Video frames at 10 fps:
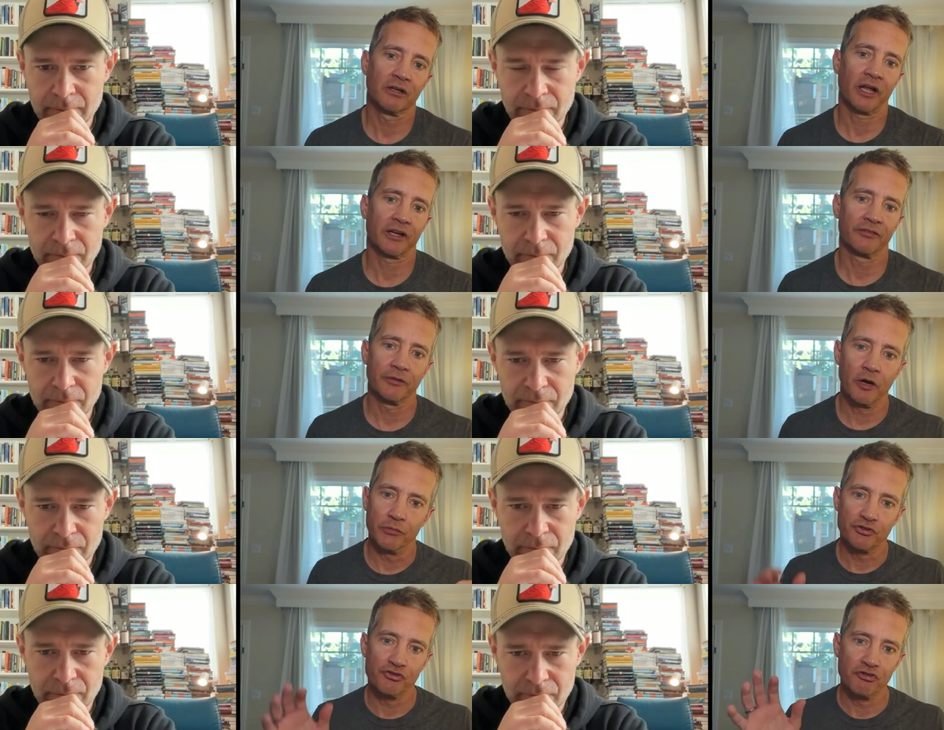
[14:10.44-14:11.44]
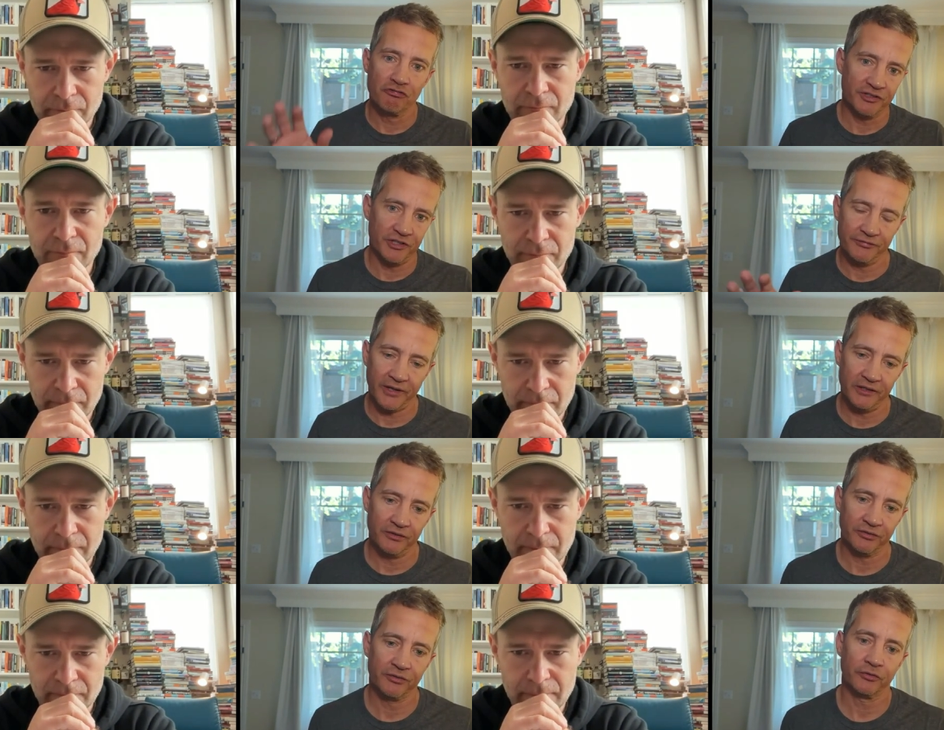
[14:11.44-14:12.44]
Speaker 1: like a maturity
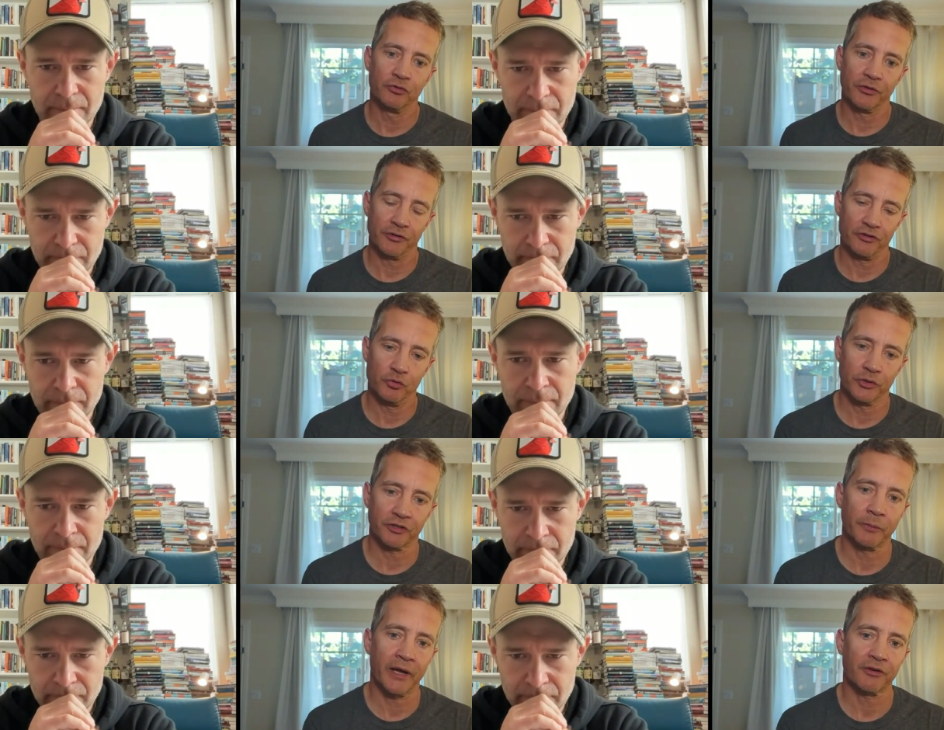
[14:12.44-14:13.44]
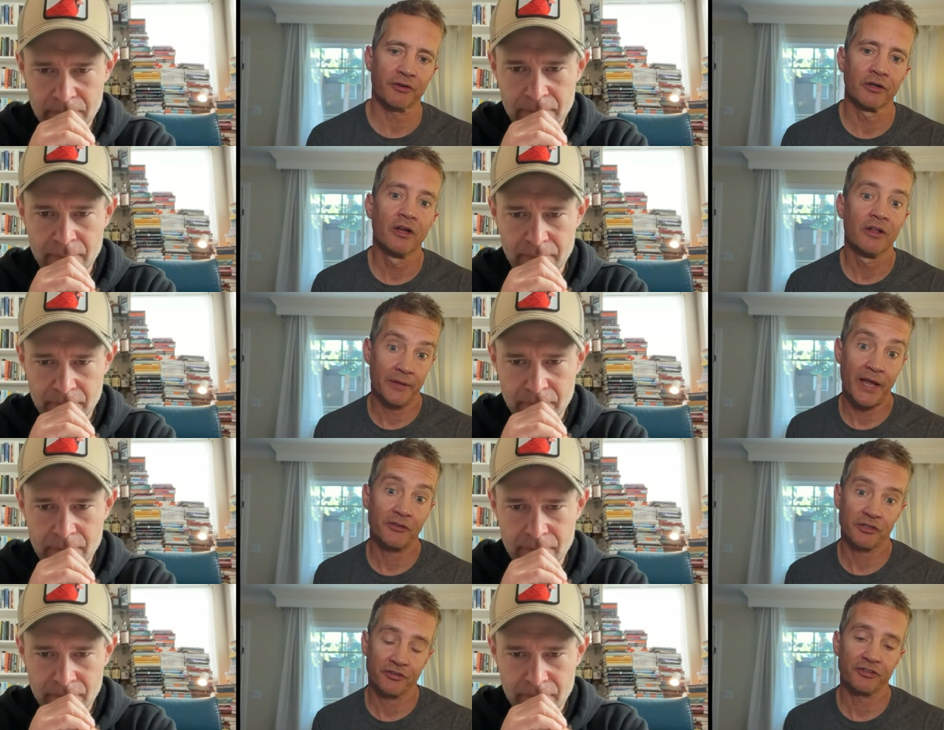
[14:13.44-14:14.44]
phase sooner than you would expect, then that's
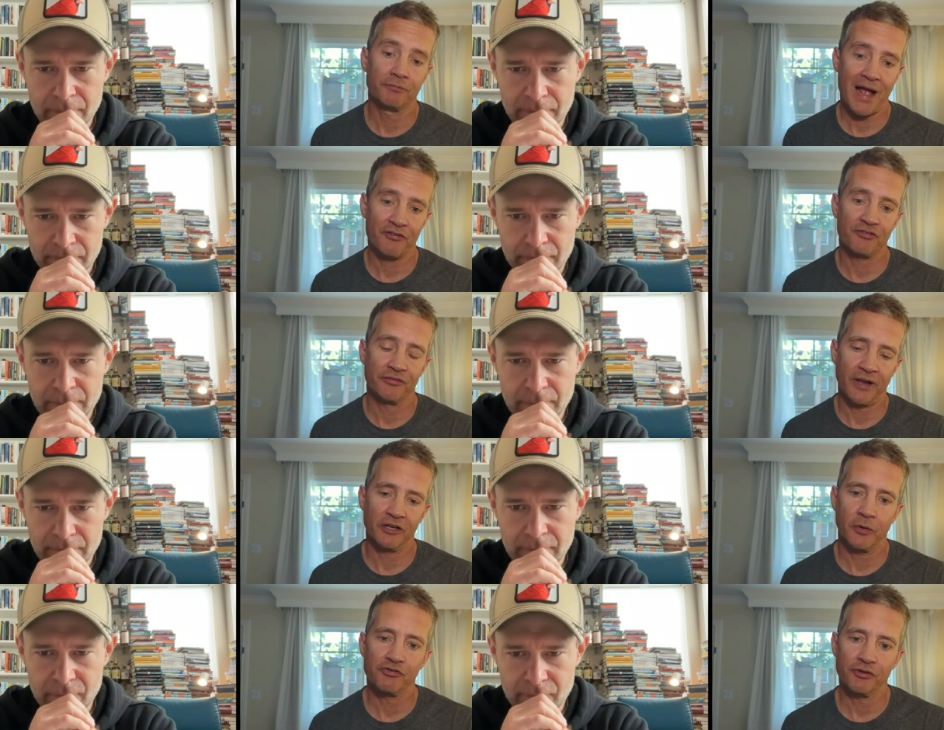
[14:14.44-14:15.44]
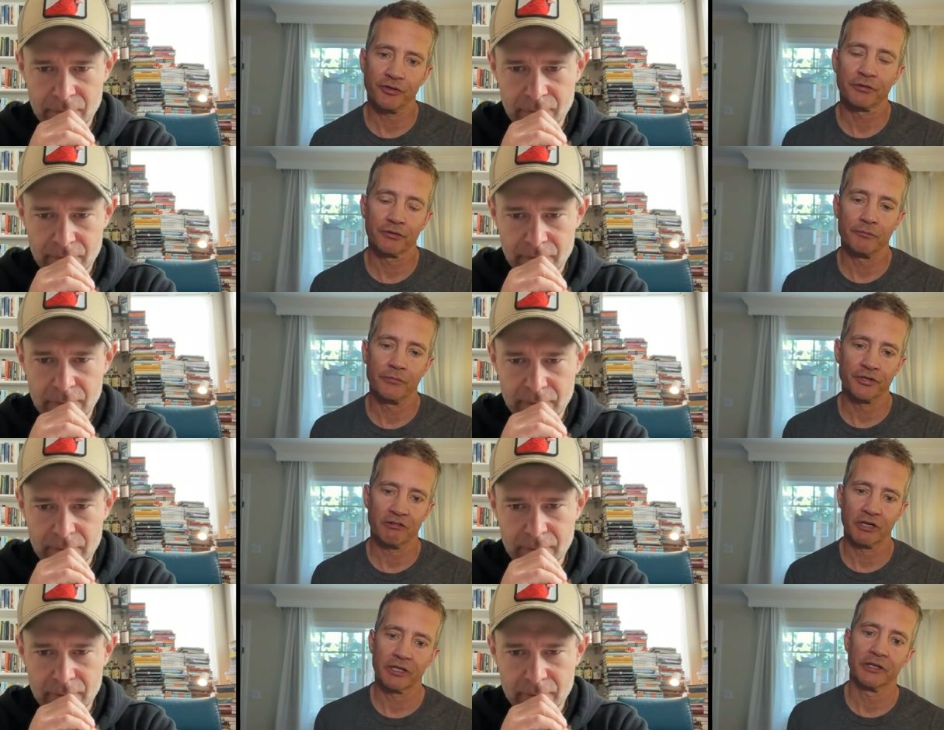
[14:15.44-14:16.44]
going to smash the valuation
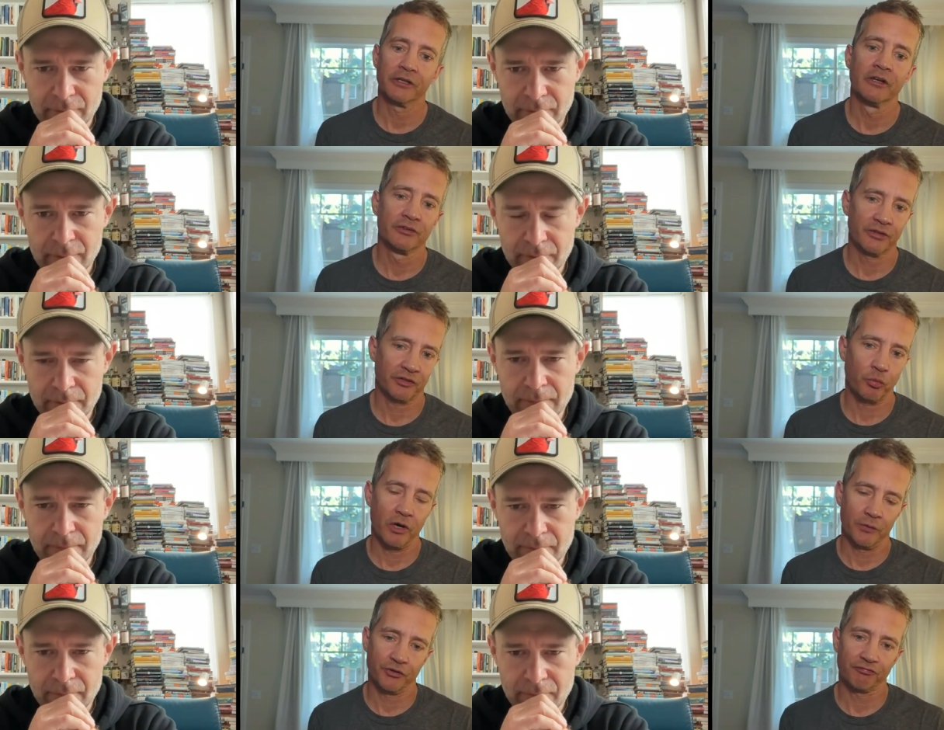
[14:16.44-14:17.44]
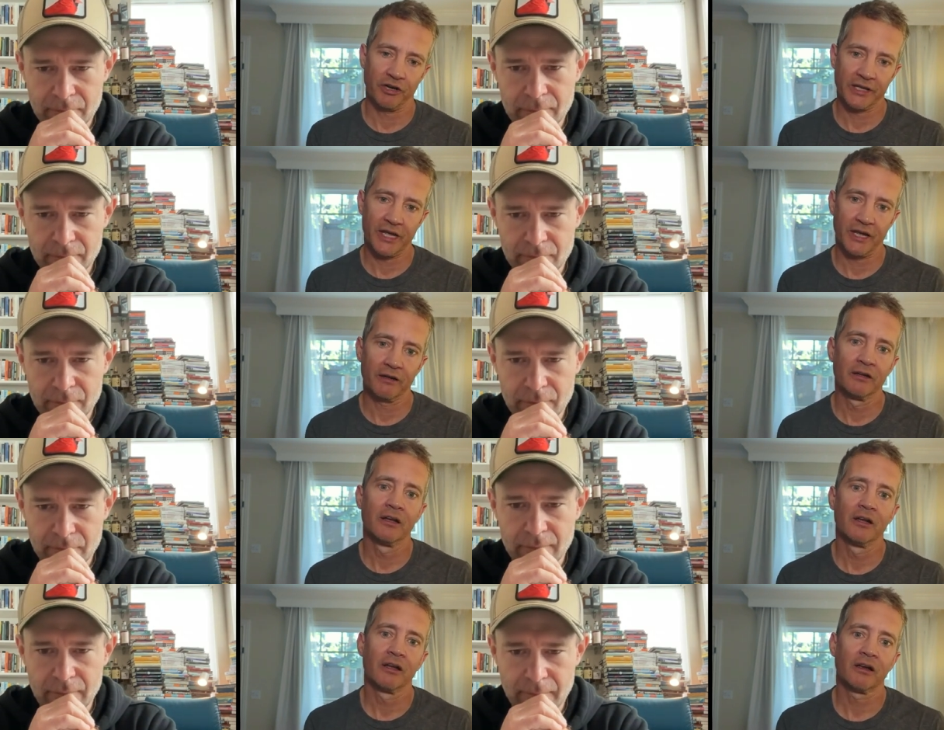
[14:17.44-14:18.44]
materially. So that's why I'm just trying to get
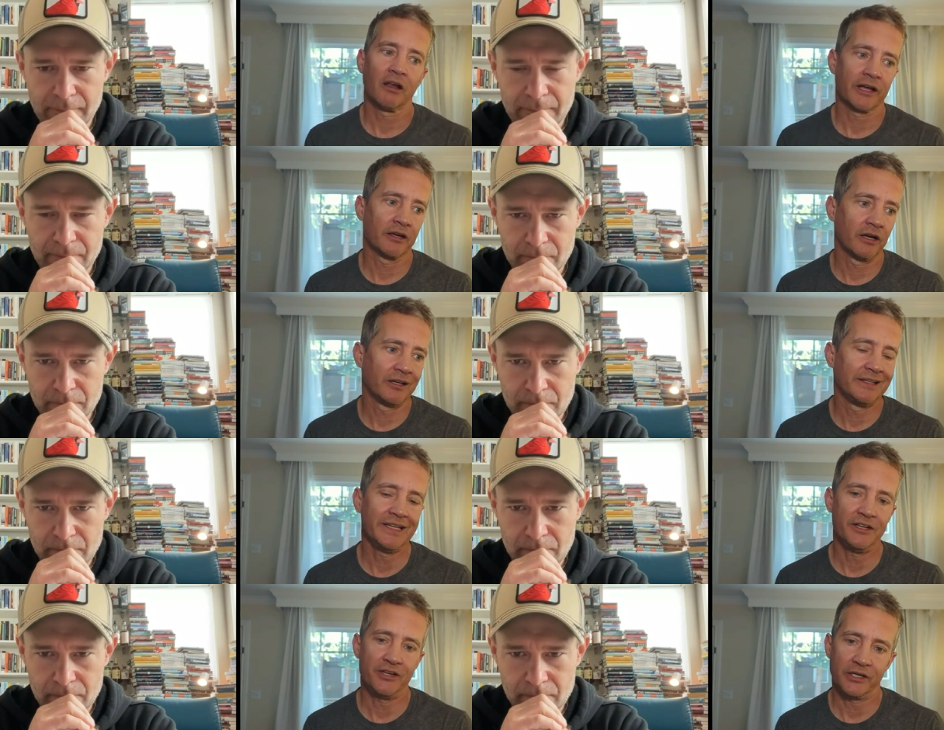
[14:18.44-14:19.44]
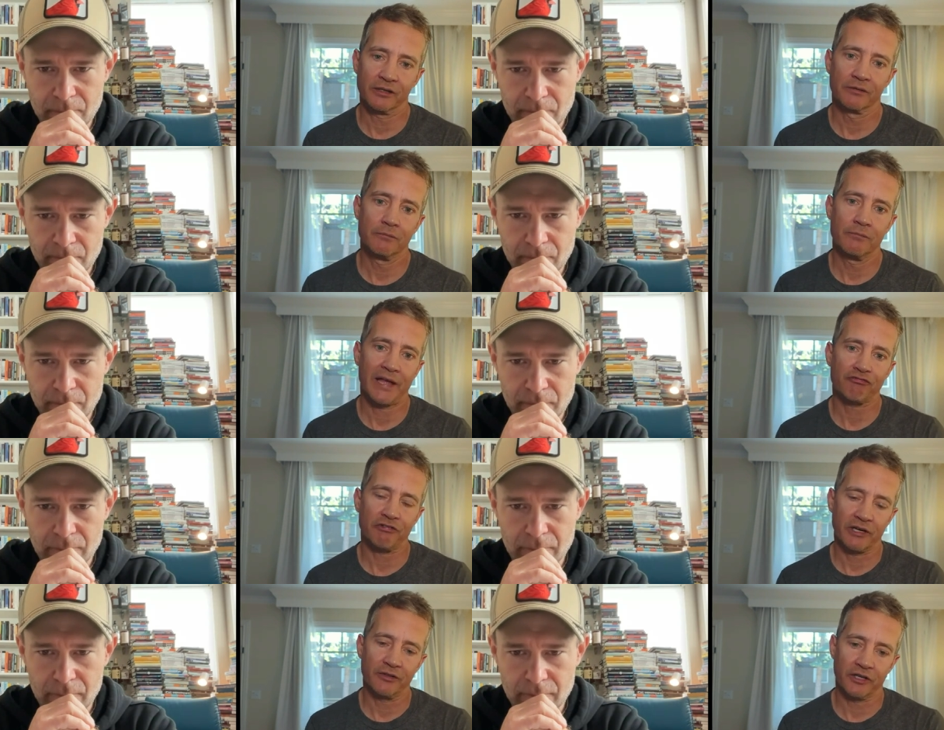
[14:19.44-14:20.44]
like a leading
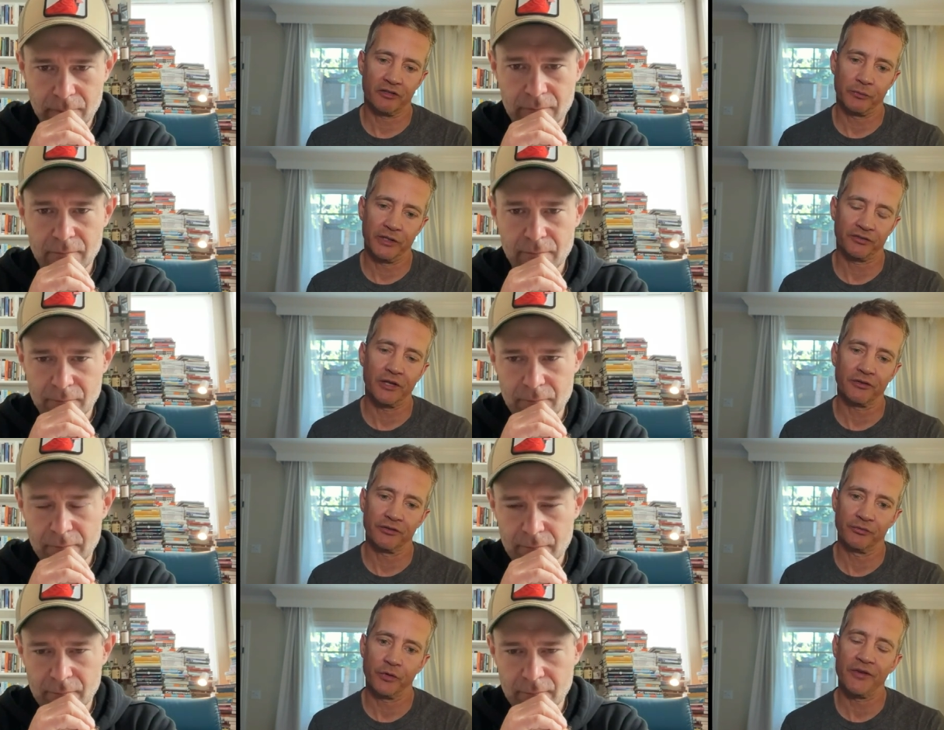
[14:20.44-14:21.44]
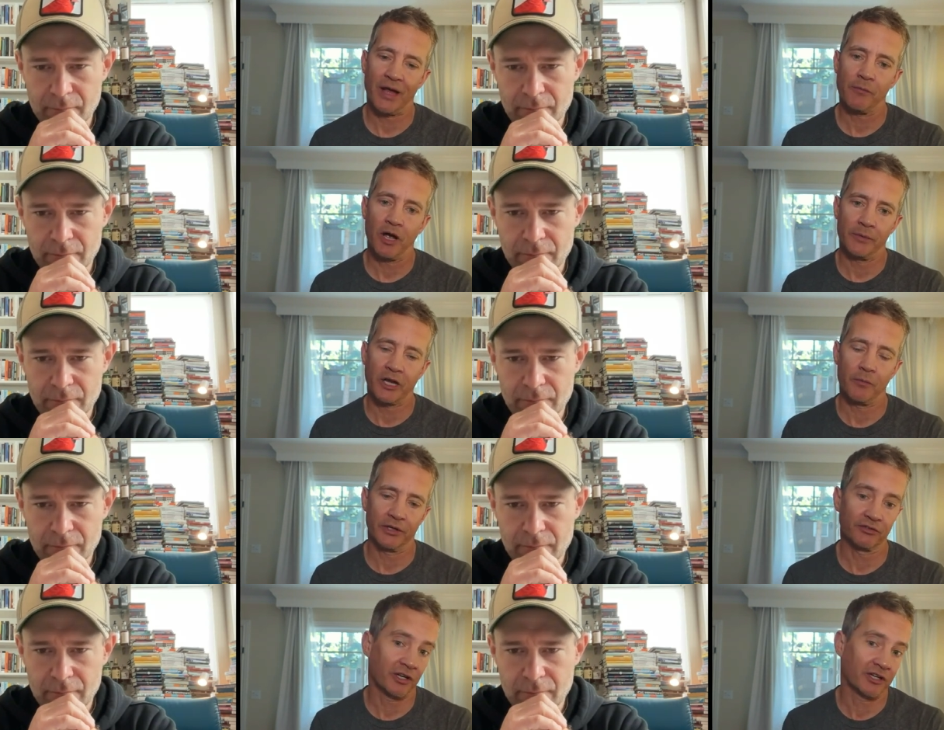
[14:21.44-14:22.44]
metric that gives me a sense of if that might be
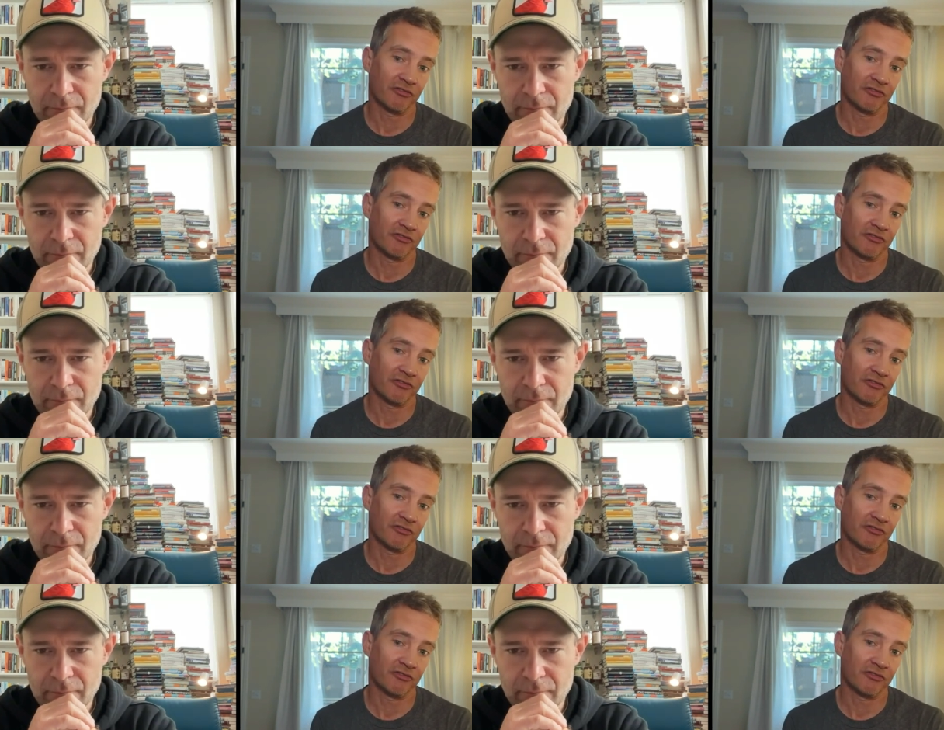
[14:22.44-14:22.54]
coming, so I can